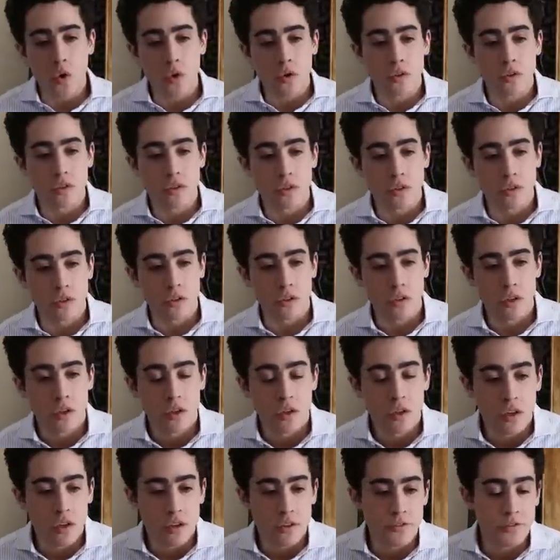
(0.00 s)
local
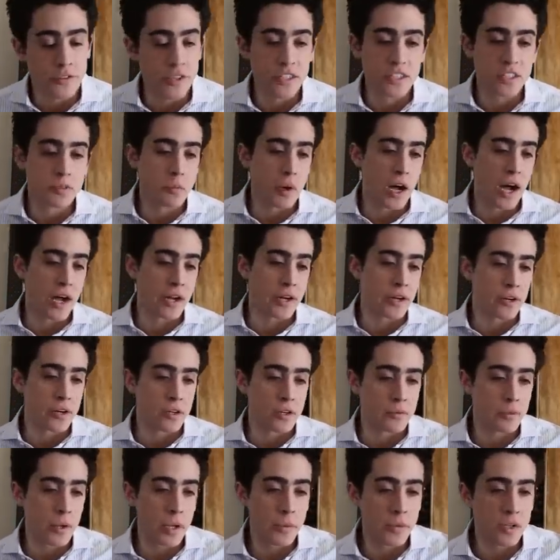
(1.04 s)

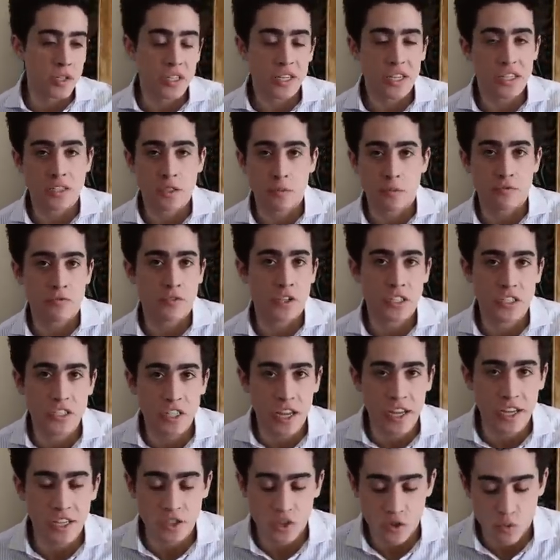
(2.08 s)
fishmonger, maybe you can get some fish
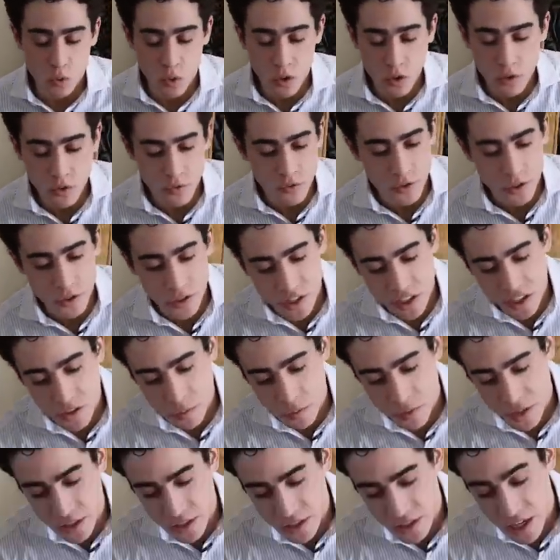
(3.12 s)
eggs or roe for
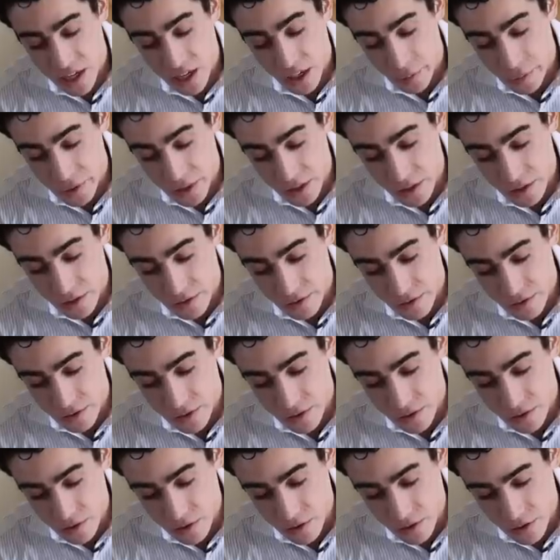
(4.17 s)
cheap, but it's not gonna be
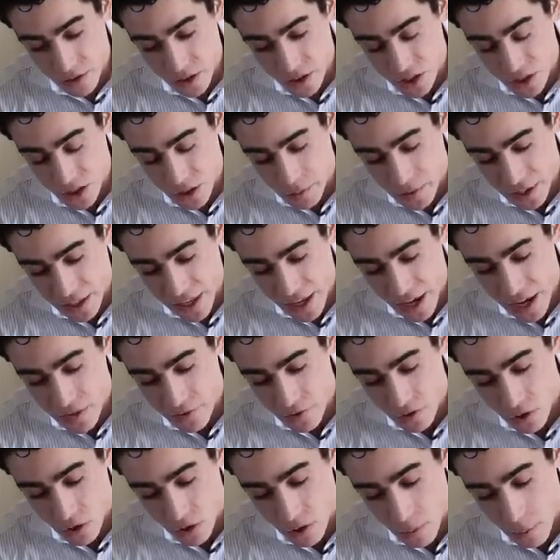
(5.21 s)
legitimate
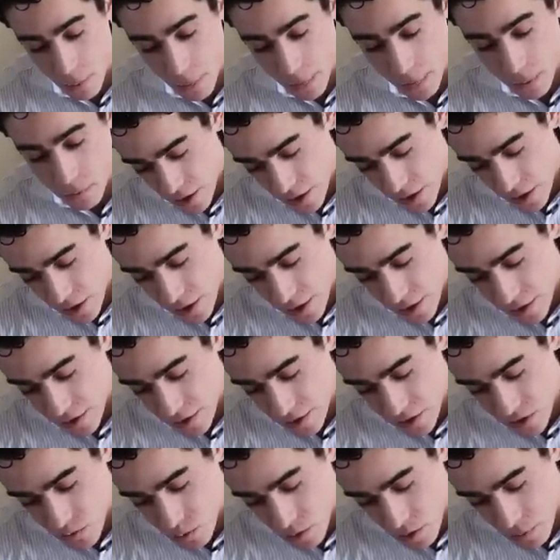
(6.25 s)
caviar. Uh,
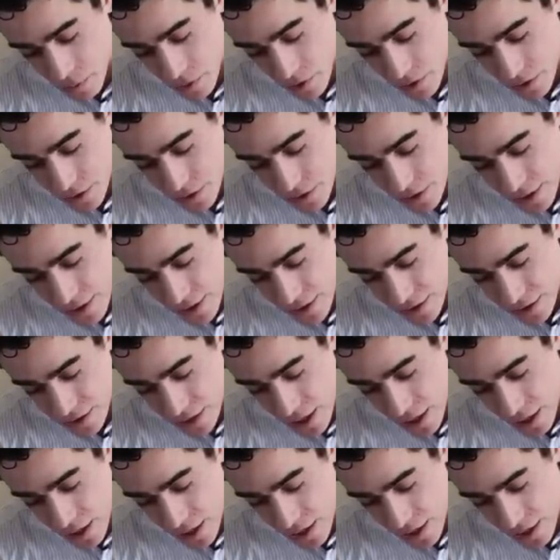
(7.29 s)
this one person asked
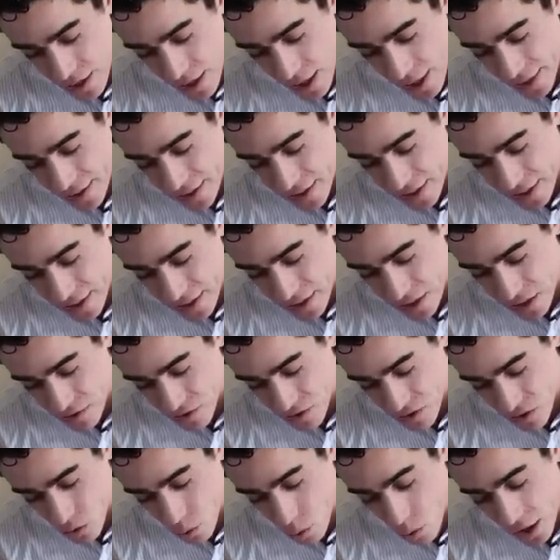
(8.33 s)
like 19
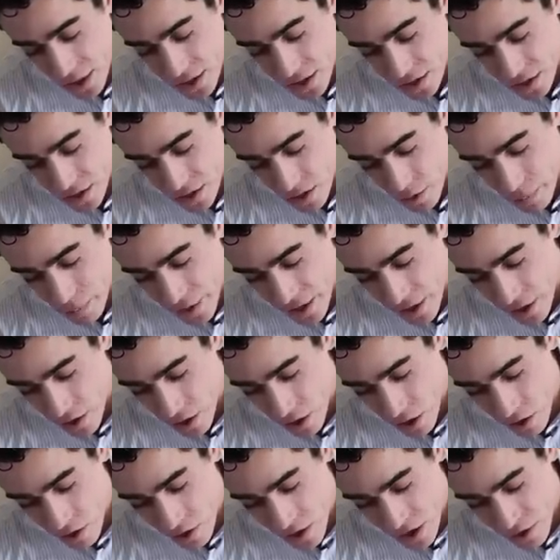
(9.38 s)
different questions in a
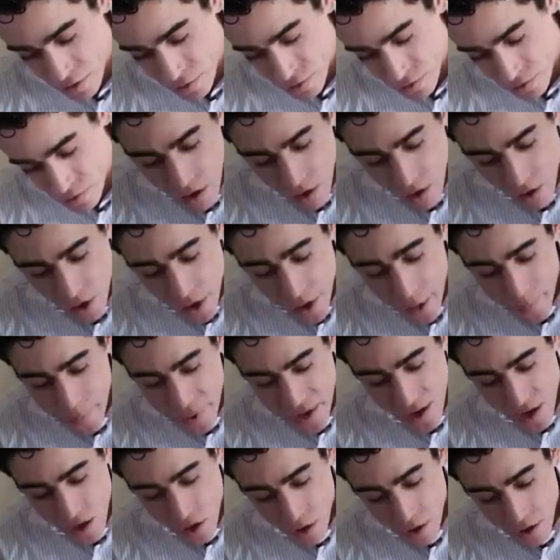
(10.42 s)
paragraph. All right,
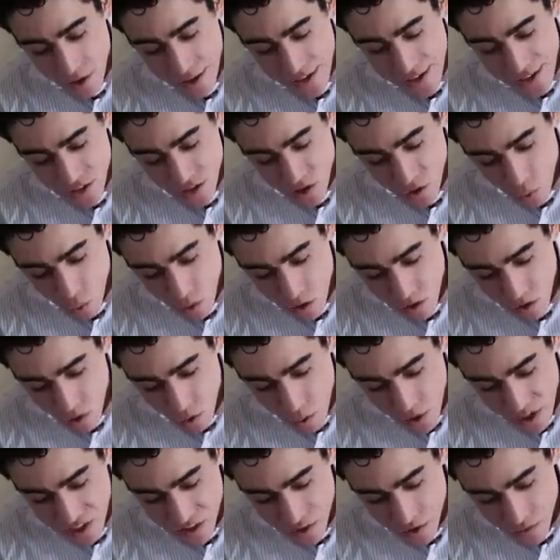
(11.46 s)
Mayo, I'll answer one
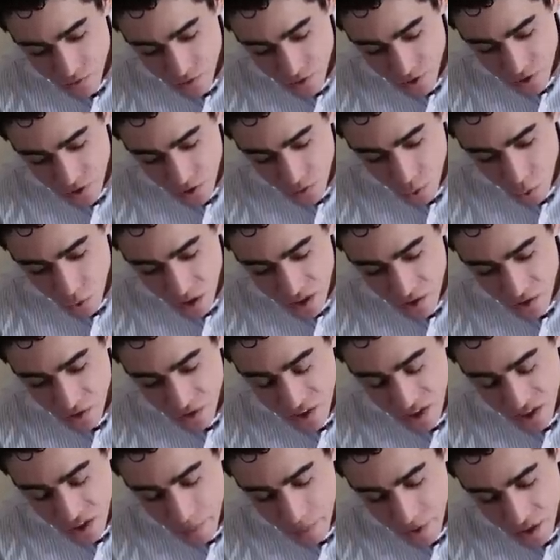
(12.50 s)
question for you. What do you
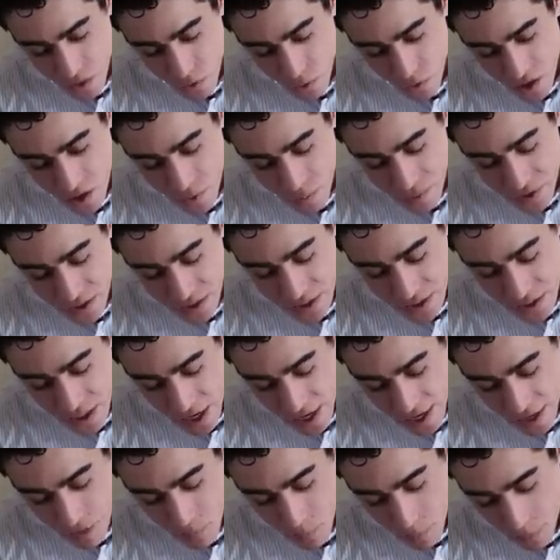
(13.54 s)
think about Ray Peat
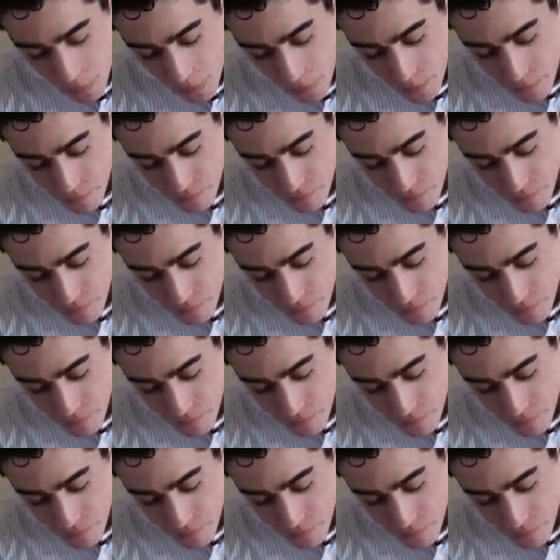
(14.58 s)
Diet?